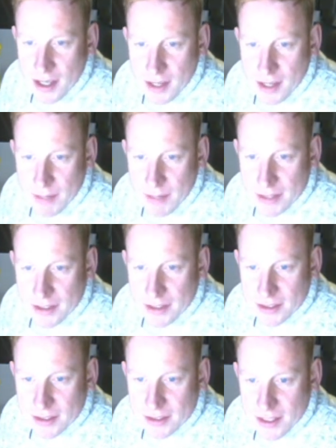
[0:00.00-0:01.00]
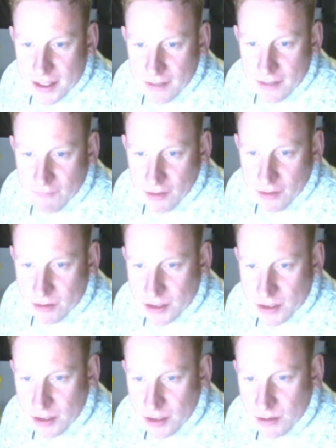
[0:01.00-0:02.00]
As you can see in the
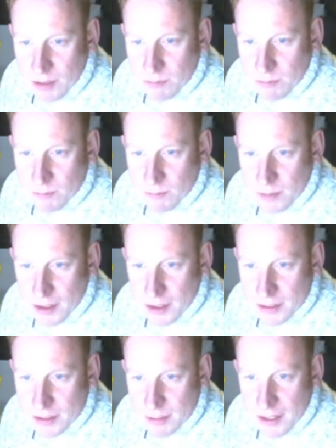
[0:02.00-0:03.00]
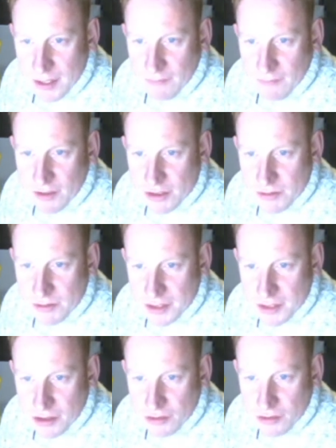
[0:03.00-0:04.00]
photo, I split the photo into
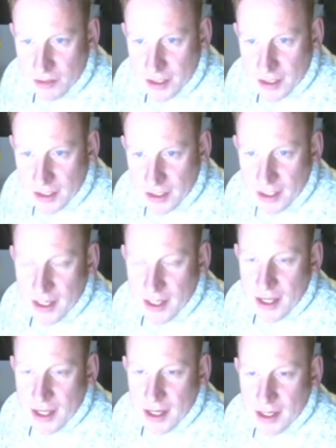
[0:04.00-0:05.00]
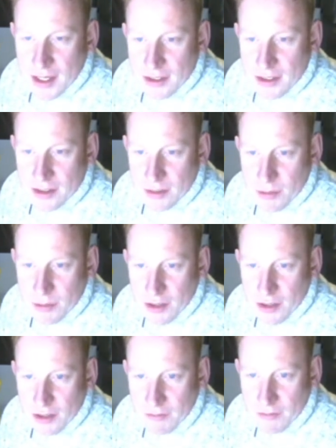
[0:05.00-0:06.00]
three, and I put an
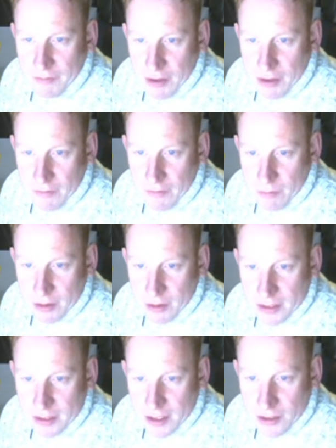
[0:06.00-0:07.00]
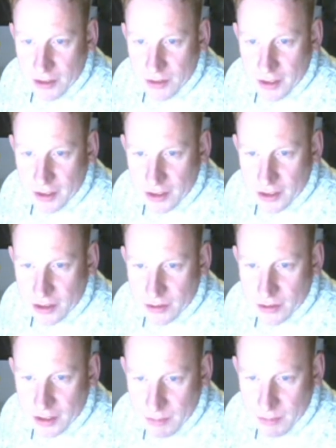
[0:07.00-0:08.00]
overview of what's included,
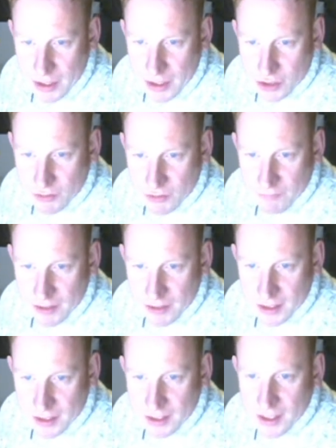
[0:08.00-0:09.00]
including a picture of the